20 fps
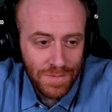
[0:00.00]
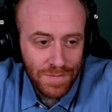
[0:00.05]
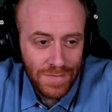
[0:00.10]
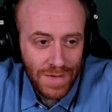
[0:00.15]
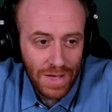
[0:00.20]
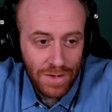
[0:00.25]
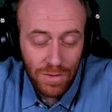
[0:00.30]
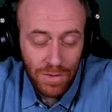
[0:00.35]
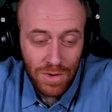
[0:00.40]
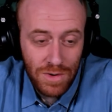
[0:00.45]

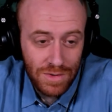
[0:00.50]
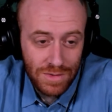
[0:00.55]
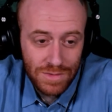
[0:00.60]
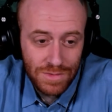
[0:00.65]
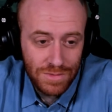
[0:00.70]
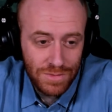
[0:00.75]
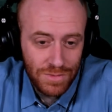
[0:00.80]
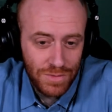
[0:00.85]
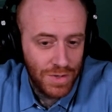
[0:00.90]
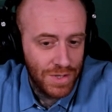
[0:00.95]
at all,
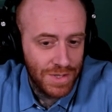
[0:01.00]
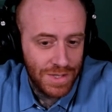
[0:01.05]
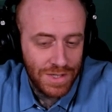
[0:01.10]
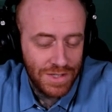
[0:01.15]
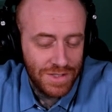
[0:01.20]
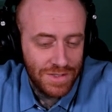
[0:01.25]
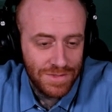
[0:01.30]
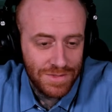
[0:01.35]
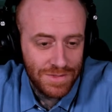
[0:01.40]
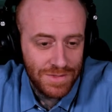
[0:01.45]

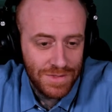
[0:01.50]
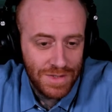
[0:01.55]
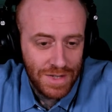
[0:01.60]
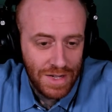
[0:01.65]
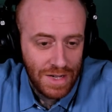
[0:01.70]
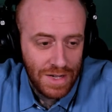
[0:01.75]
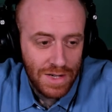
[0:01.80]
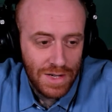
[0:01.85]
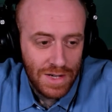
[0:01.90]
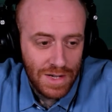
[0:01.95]
really.
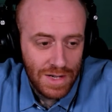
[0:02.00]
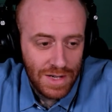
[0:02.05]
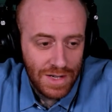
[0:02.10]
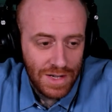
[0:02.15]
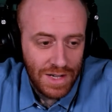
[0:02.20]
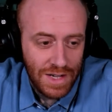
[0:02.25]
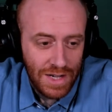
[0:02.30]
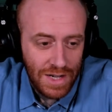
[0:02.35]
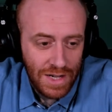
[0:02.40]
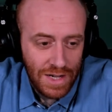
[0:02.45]

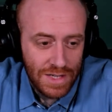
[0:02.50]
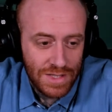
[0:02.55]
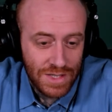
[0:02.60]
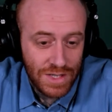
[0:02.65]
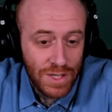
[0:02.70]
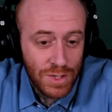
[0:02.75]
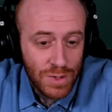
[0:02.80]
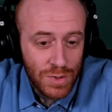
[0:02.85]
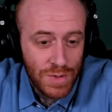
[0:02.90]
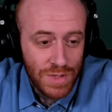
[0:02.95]
It's an
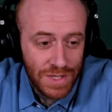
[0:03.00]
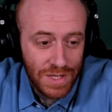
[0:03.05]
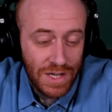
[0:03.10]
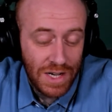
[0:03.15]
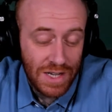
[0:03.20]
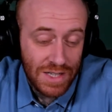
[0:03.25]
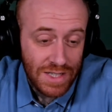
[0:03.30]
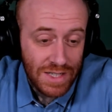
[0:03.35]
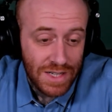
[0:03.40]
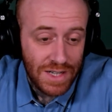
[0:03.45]
interesting
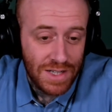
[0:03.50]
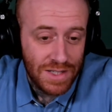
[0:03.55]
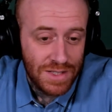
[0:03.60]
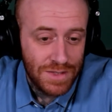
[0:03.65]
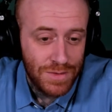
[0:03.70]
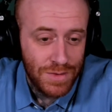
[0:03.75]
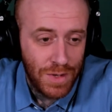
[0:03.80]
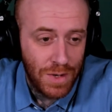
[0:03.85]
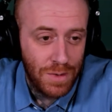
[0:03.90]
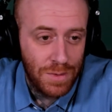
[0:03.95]
idea,
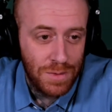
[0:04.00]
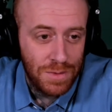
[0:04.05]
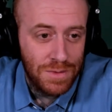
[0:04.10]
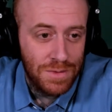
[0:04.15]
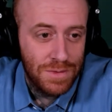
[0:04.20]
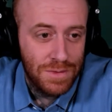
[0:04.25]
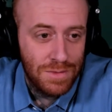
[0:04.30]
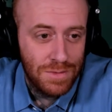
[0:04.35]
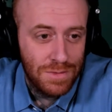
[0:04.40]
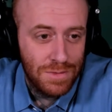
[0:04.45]
though,
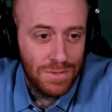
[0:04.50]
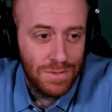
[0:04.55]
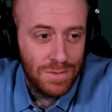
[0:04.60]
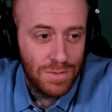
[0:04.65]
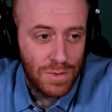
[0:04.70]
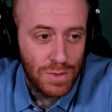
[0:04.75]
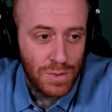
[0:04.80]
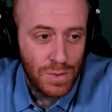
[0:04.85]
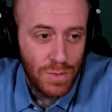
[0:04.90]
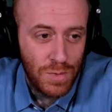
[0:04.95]

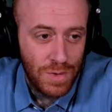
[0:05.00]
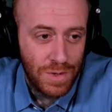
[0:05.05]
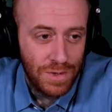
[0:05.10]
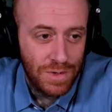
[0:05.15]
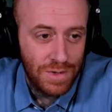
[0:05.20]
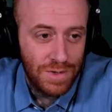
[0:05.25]
for sure.